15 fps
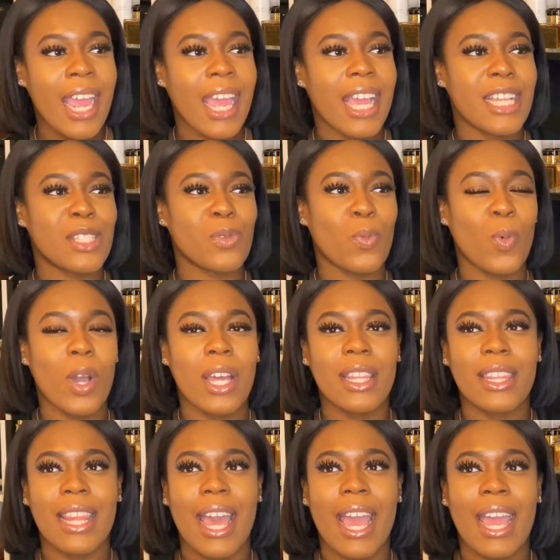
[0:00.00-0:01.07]
It's
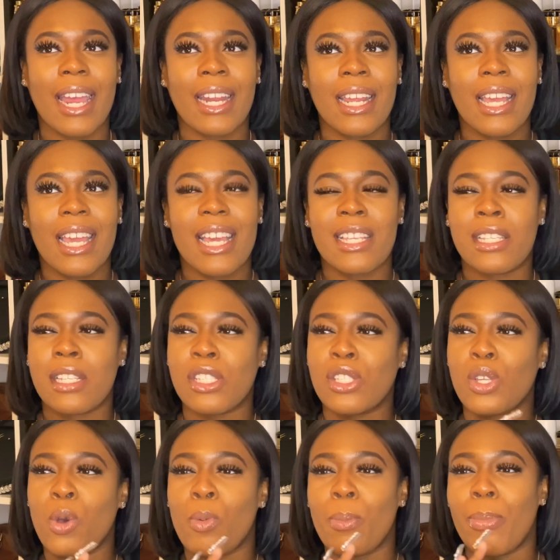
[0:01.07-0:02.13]
one that is just
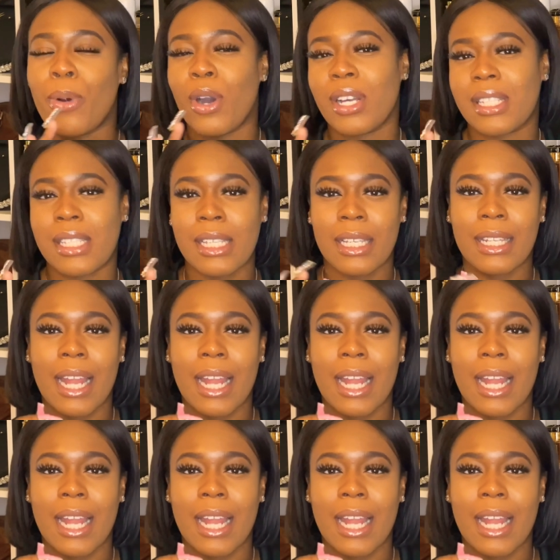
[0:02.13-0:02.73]
so bossy.